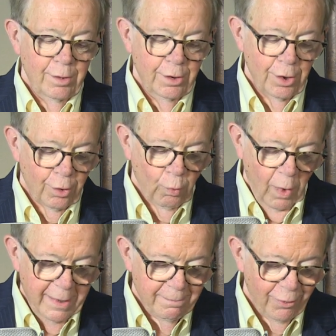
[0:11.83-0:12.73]
your
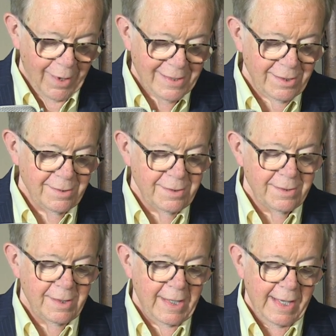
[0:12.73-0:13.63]
one
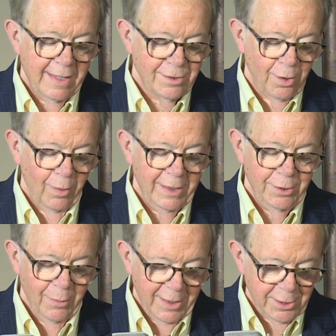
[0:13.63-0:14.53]
presence is
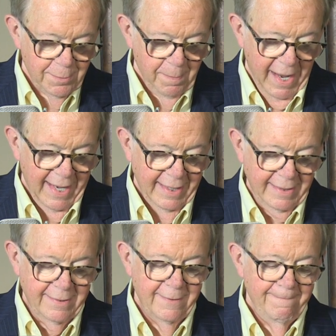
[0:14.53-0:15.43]
going to
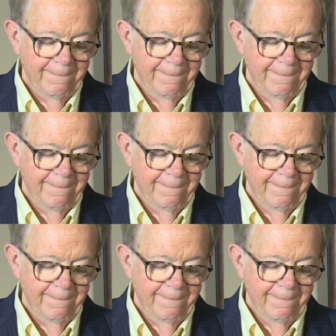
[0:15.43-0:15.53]
expand.